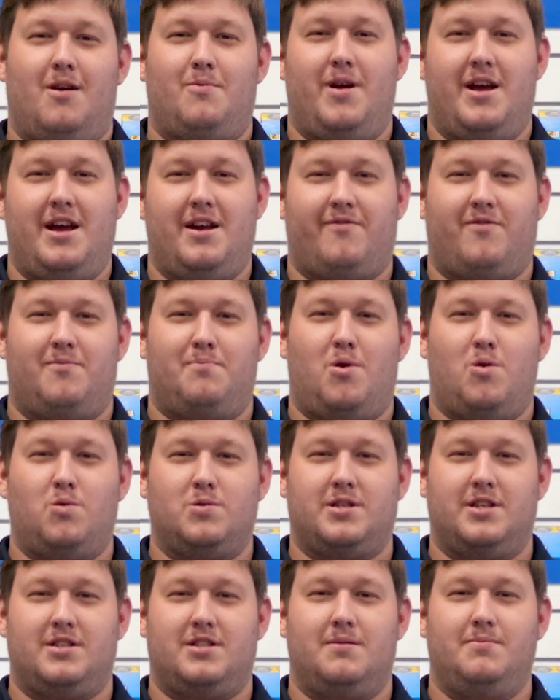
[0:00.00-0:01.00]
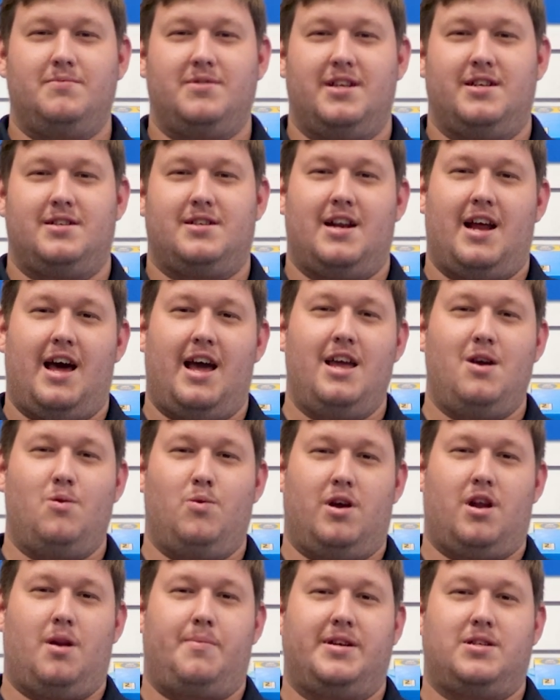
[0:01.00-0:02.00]
I'm Regan from Pool Systems, and today
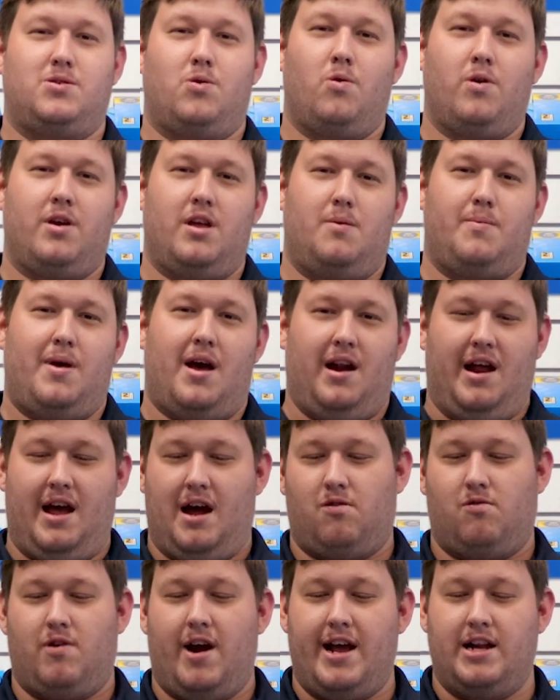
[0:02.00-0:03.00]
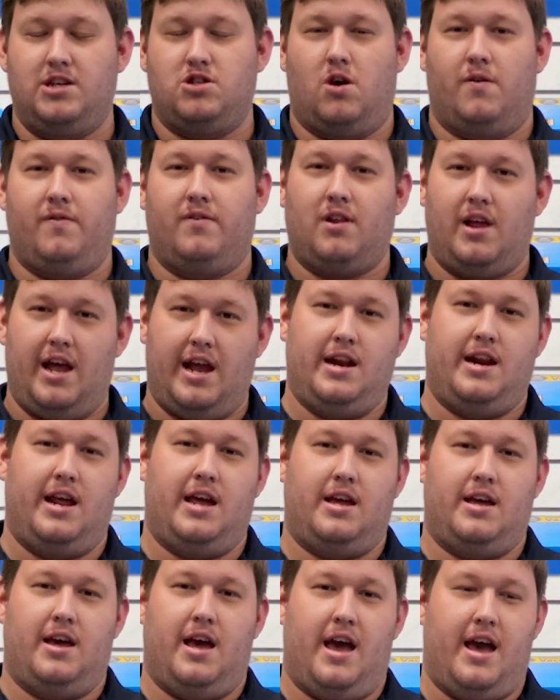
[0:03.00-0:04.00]
we're going to be talking about our range of
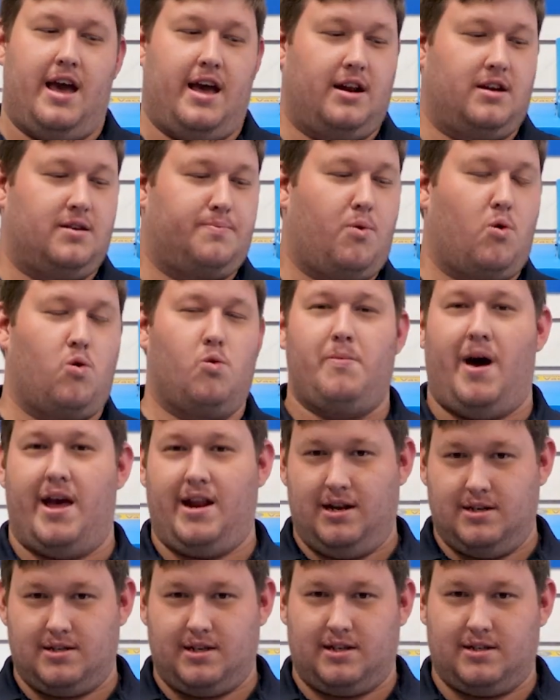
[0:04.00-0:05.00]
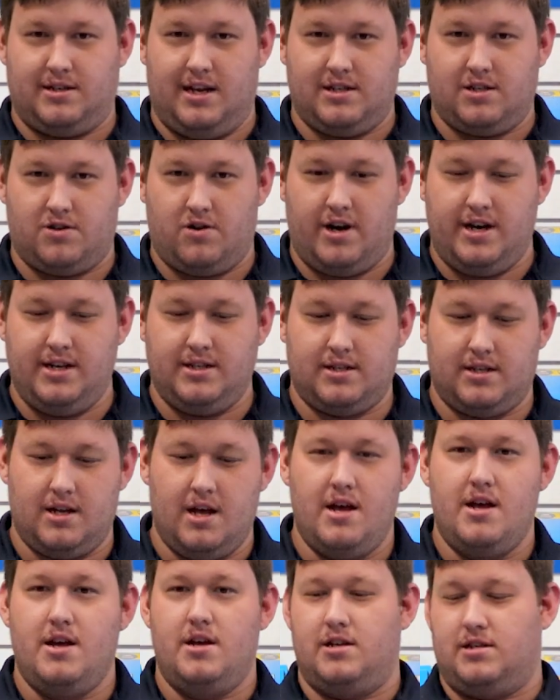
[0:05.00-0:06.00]
cleaning and pool maintenance accessories,
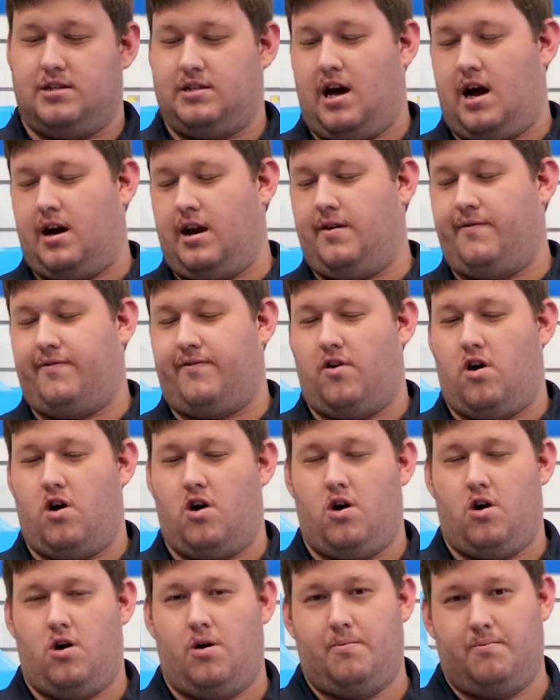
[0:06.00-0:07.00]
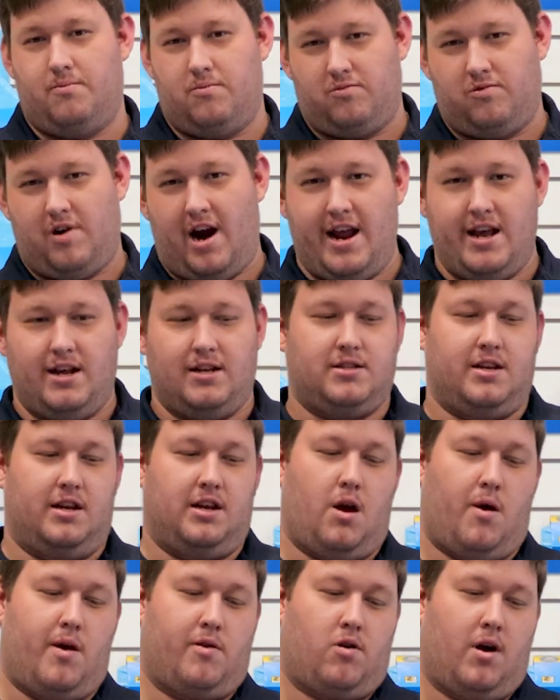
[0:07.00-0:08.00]
starting from rakes
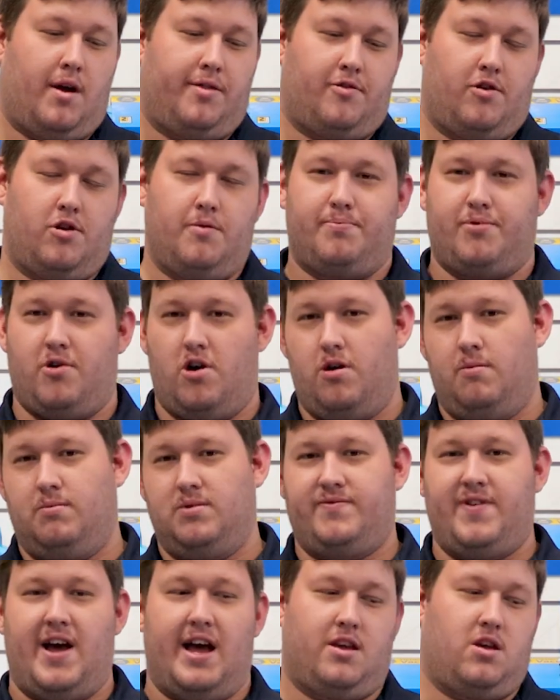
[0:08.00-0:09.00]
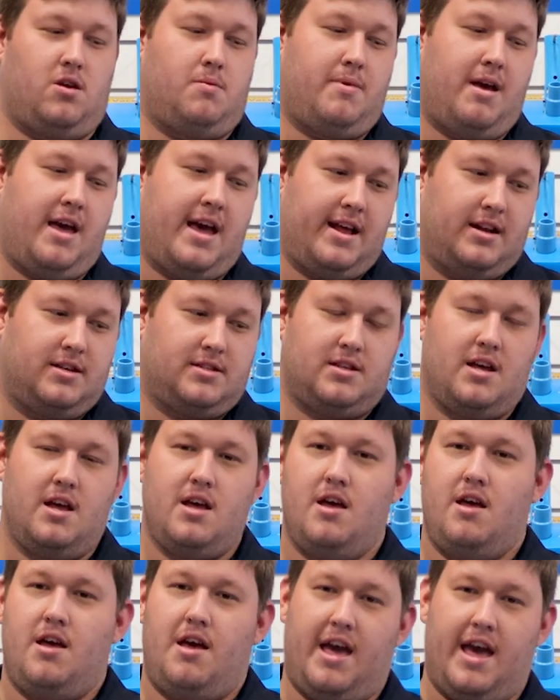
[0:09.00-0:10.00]
and going right through brooms, vacuum heads
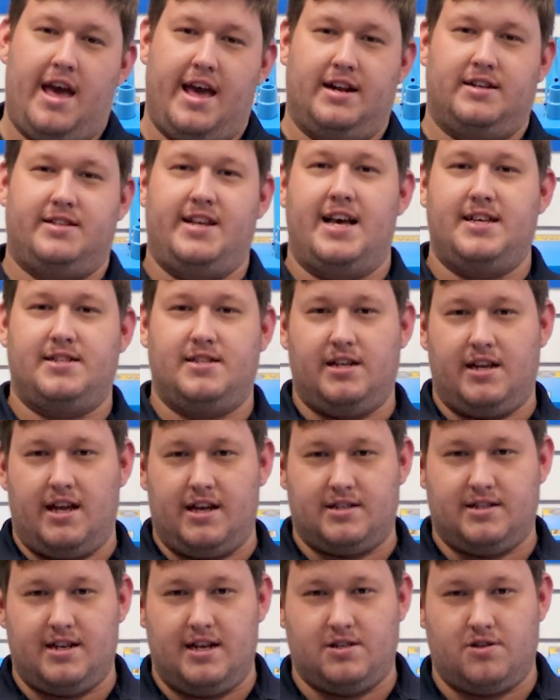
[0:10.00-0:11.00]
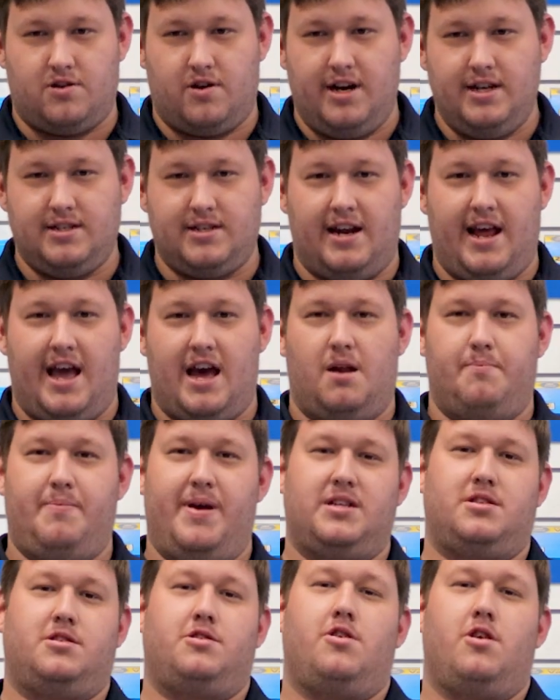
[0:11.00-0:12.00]
and testing accessories, and how to
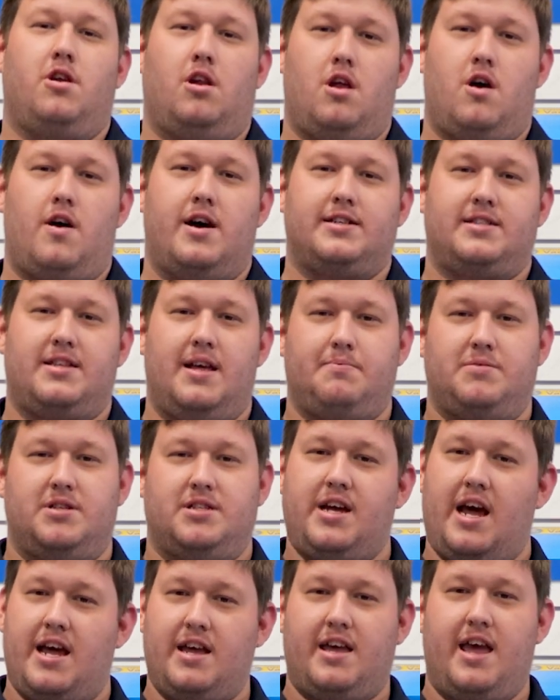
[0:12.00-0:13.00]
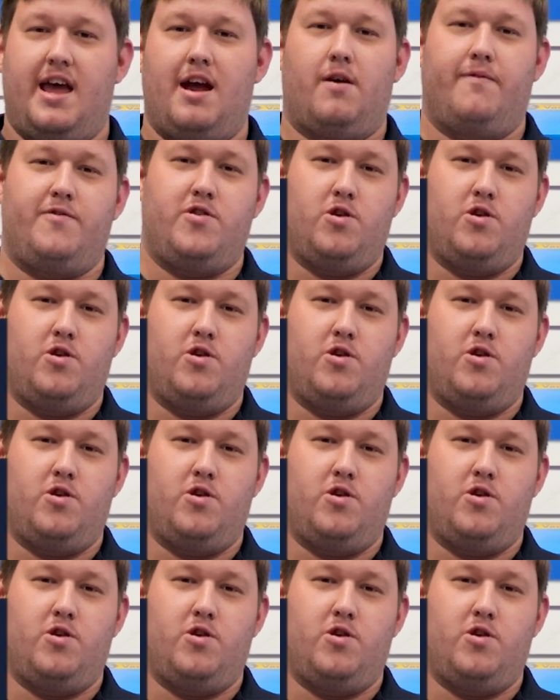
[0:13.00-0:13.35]
best utilise them to take care